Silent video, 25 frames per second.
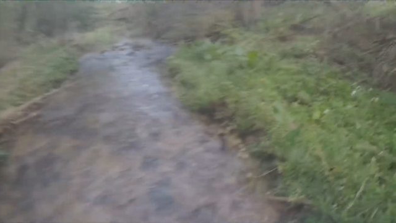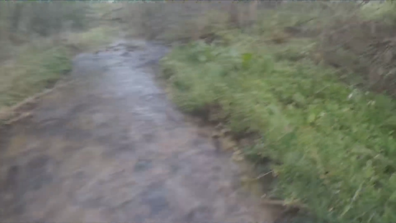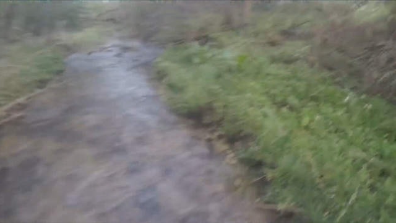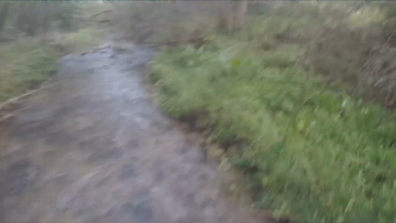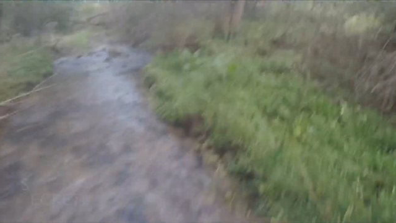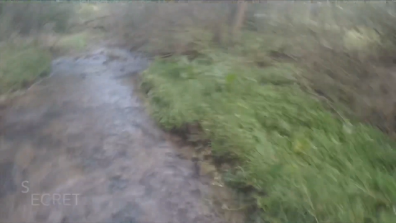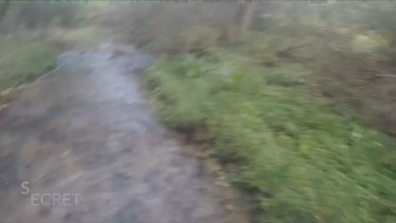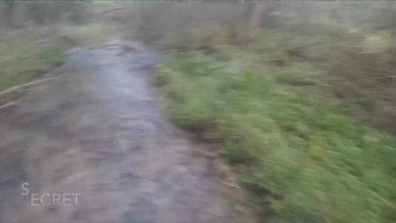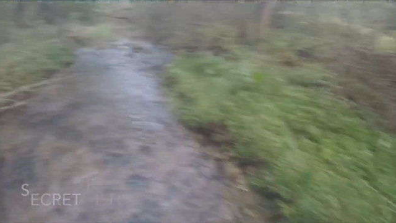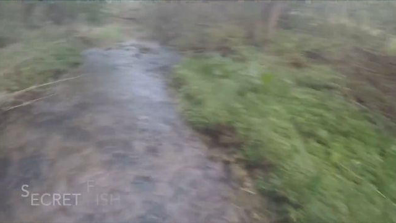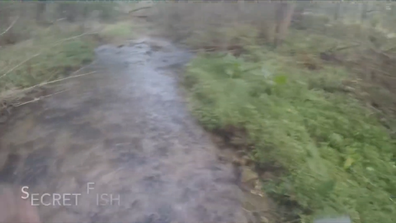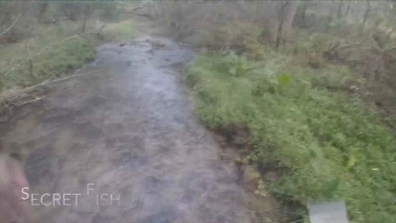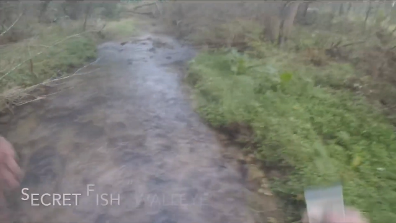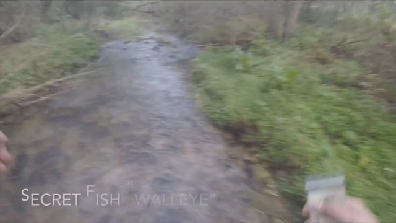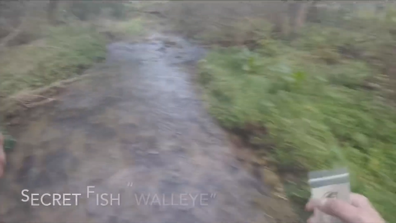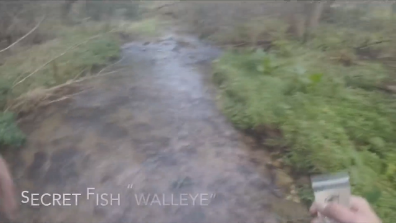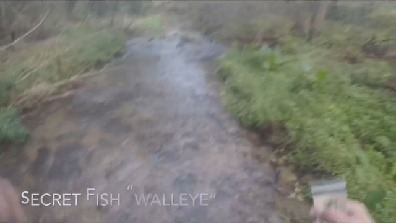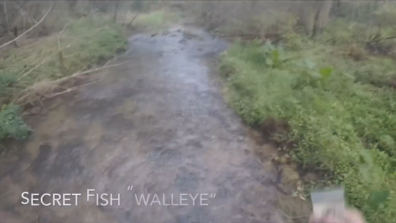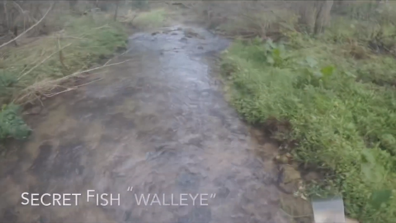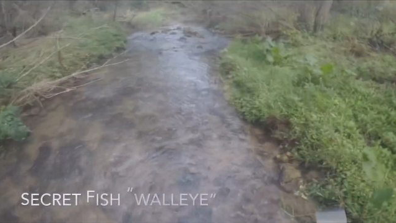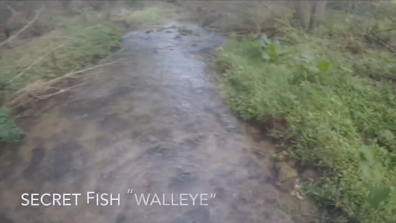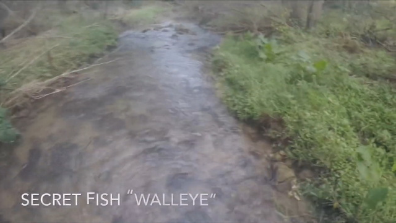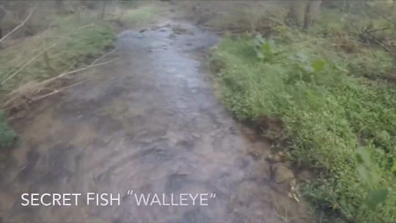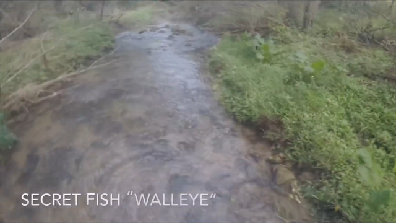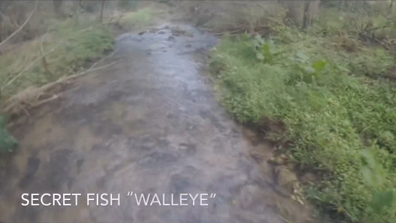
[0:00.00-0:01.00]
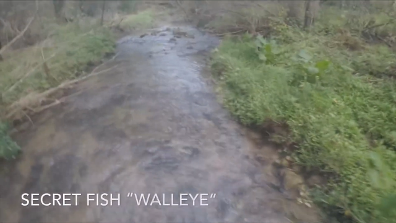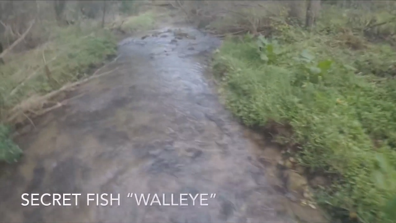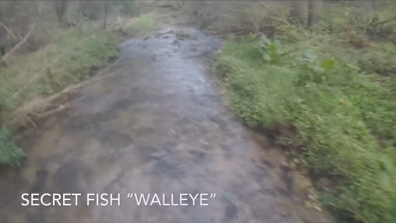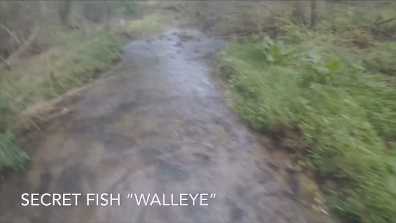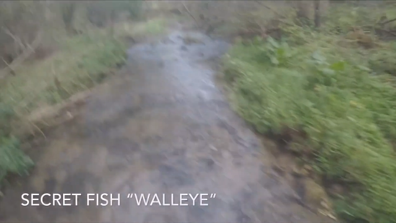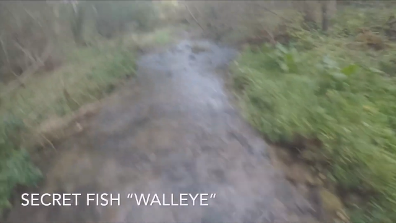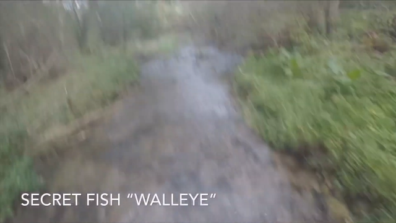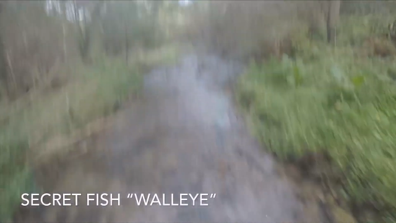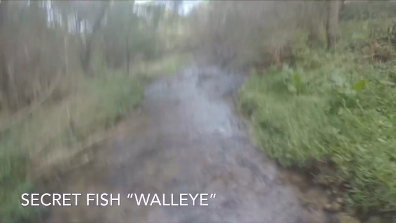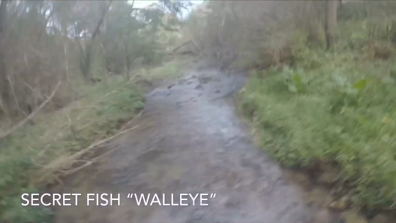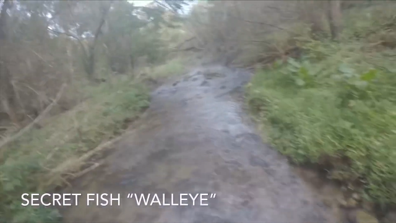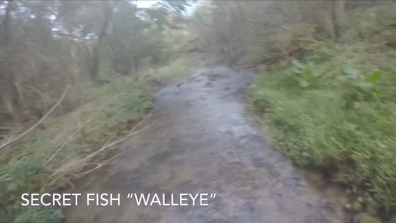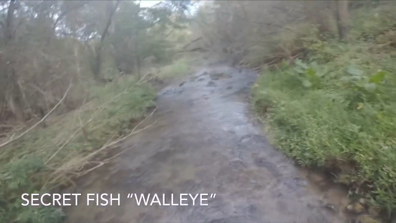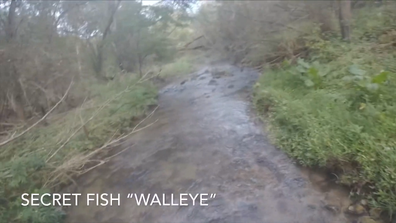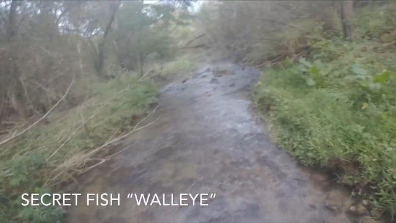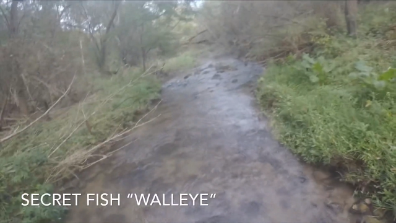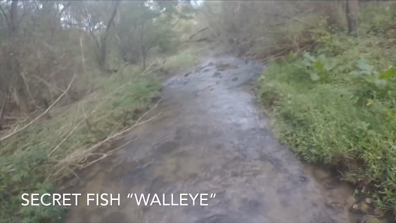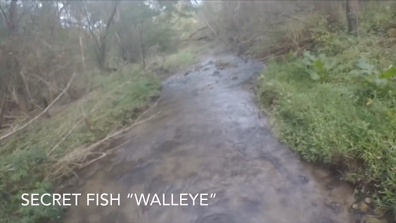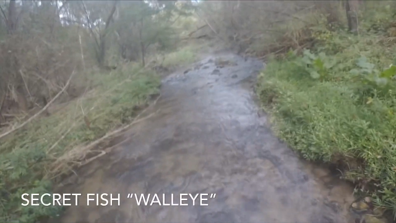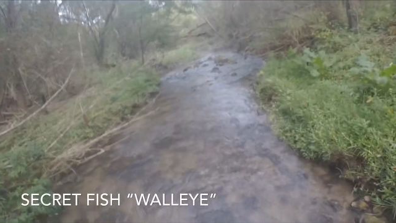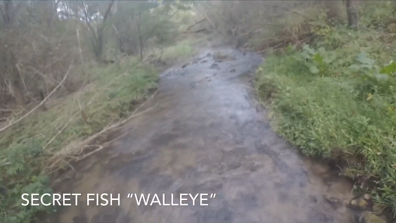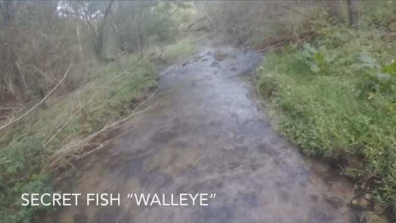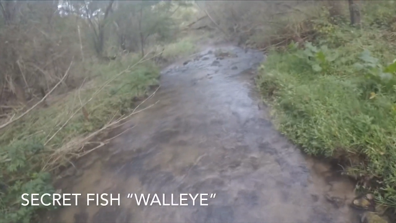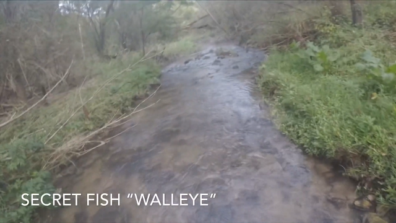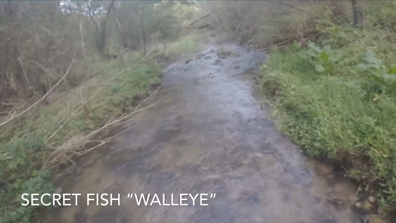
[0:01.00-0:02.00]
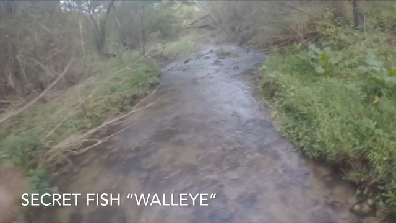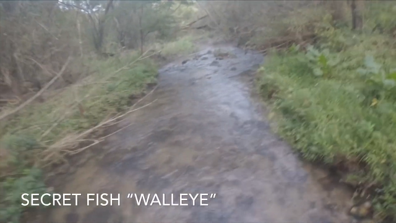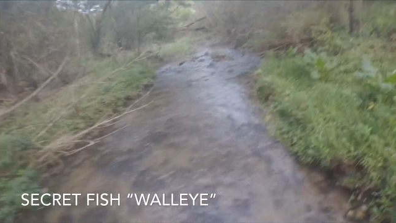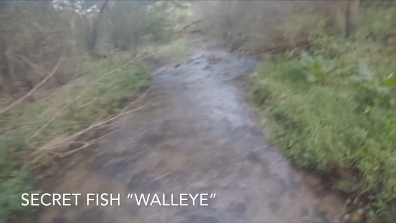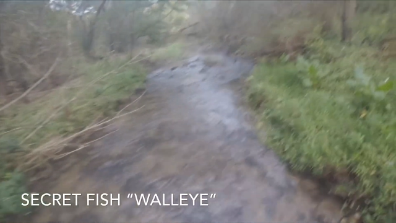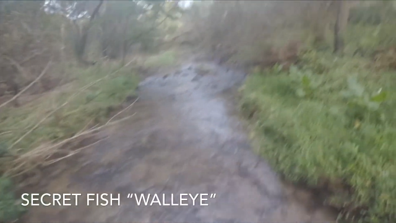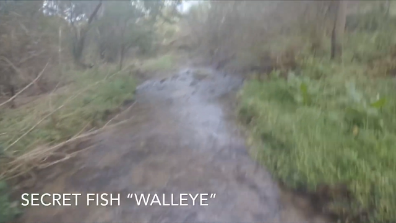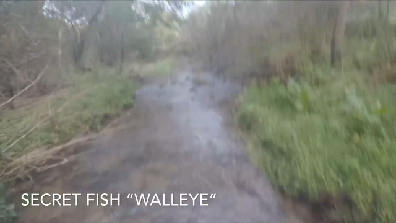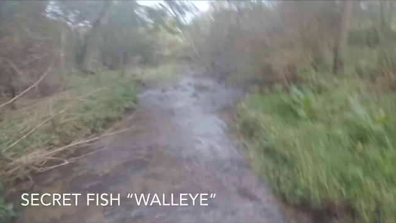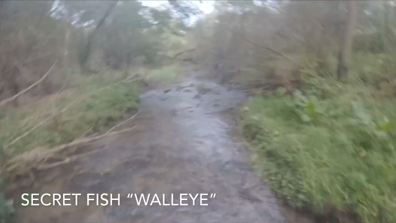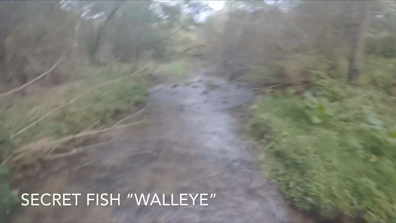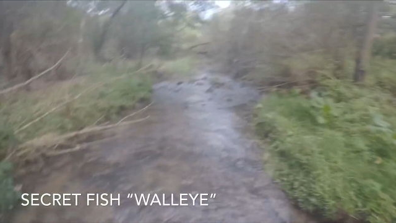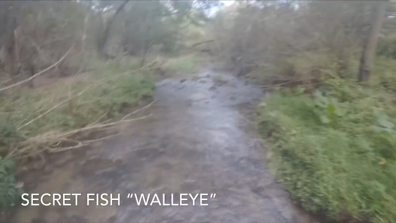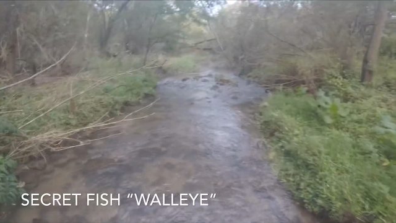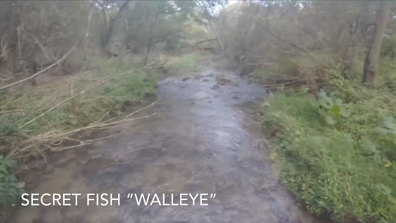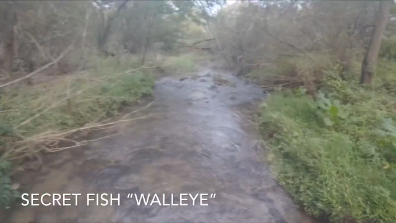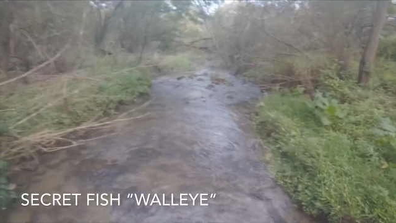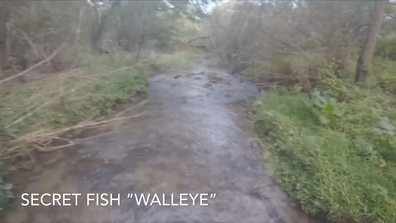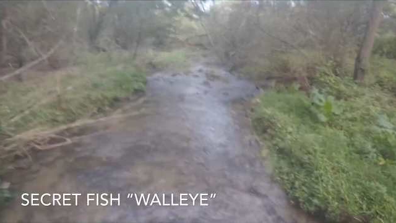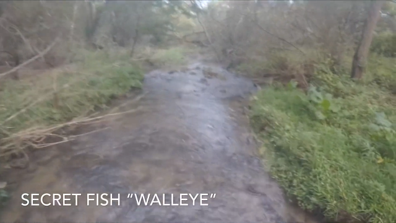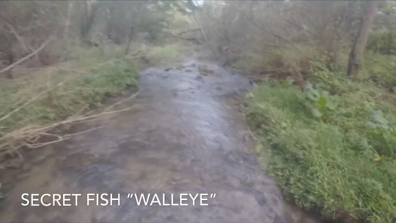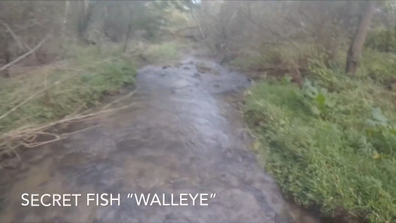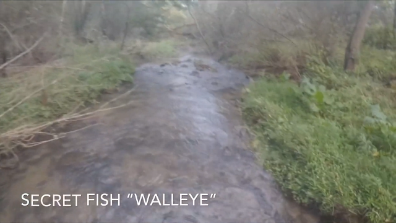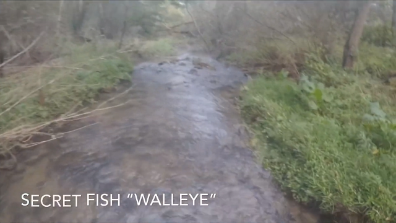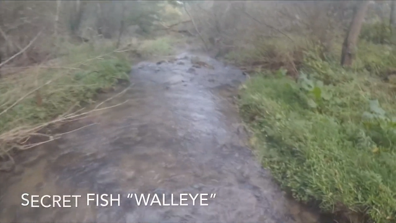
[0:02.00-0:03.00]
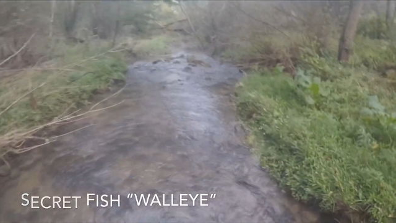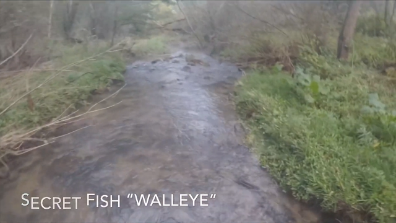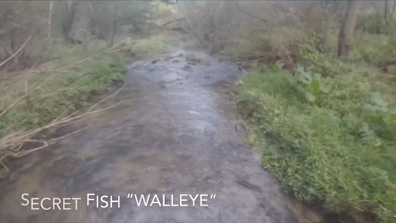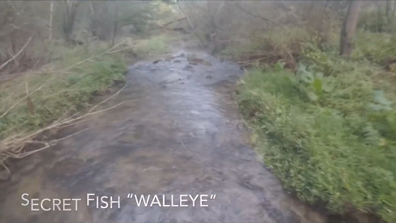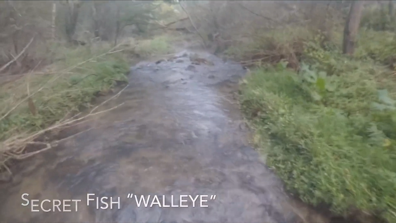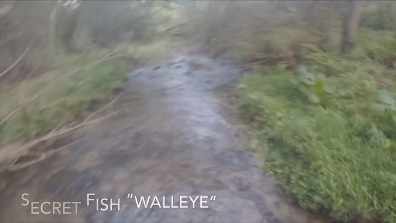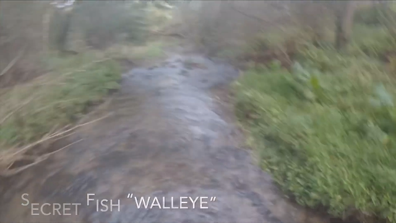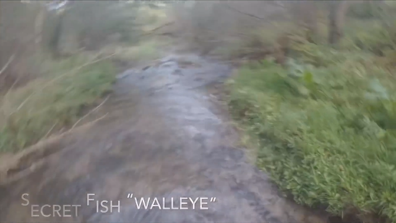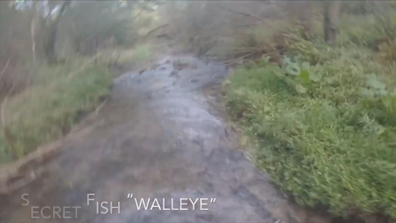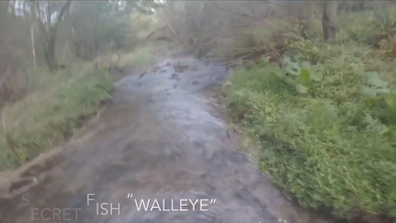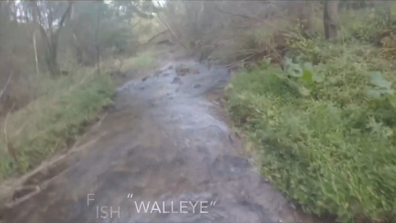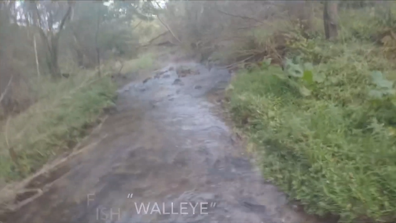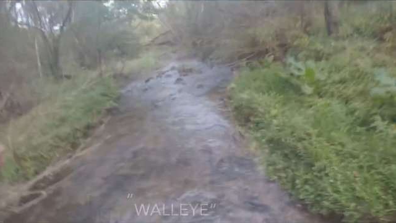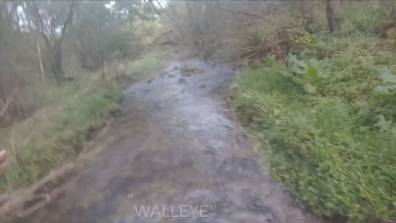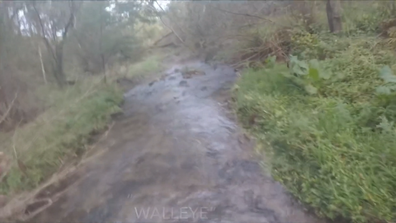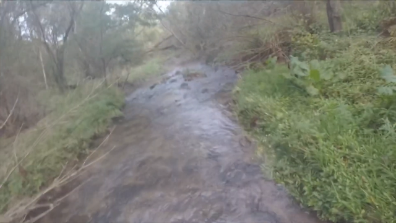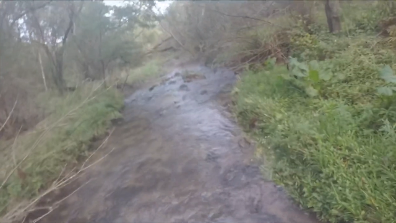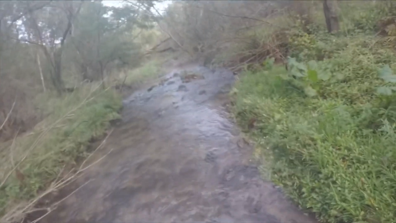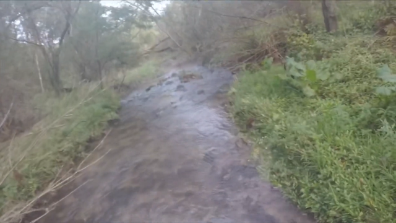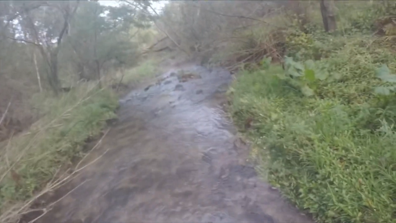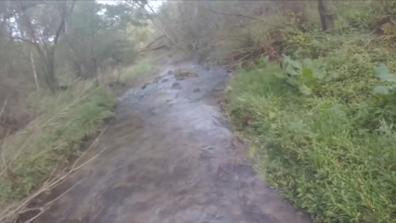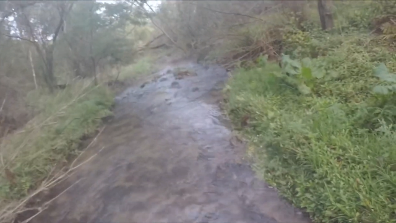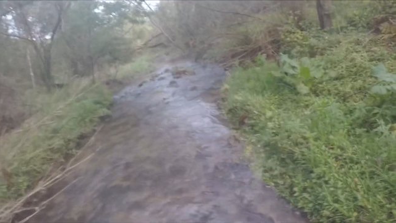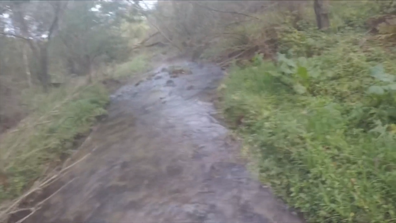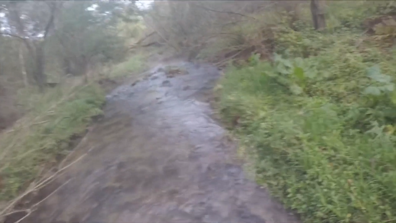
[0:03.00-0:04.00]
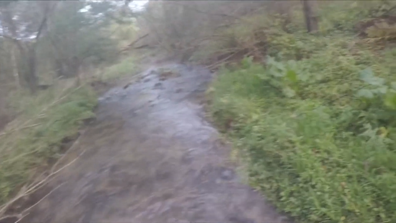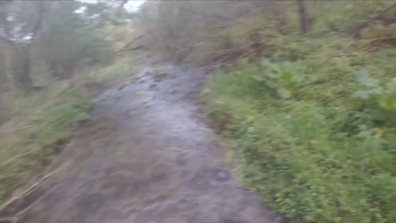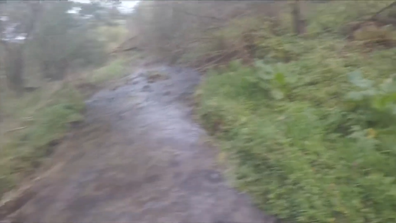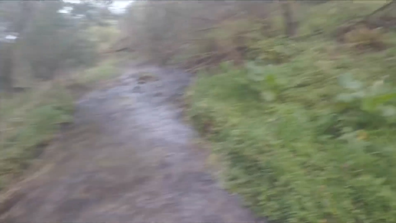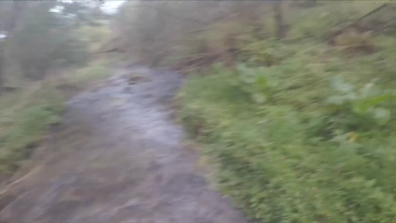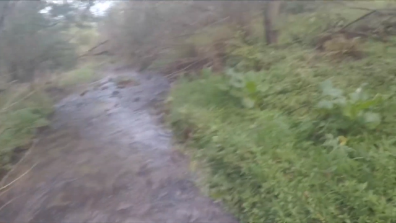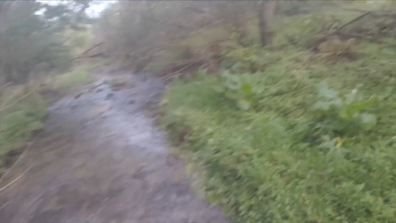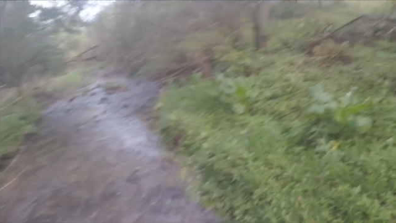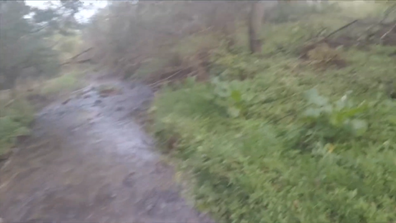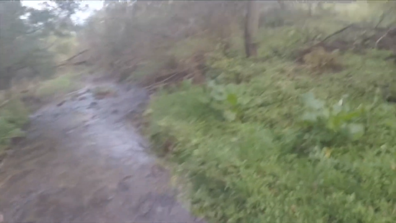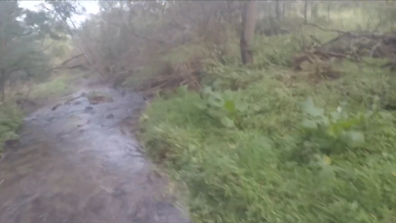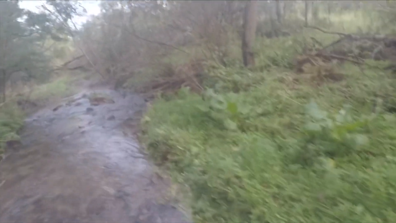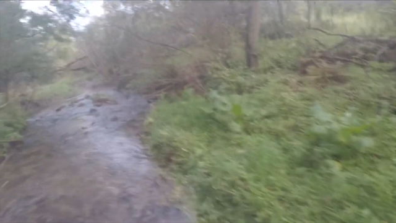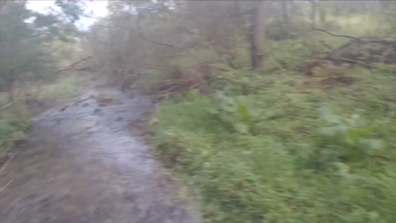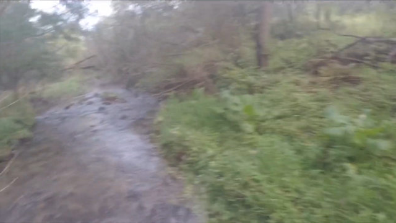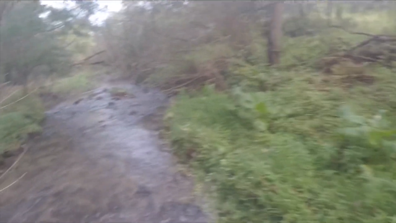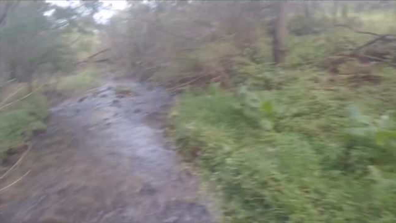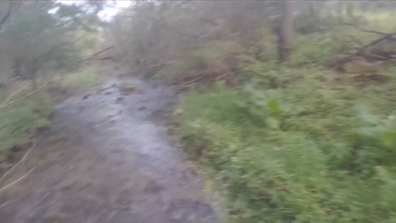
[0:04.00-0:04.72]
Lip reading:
Nobody's mouth can be seen.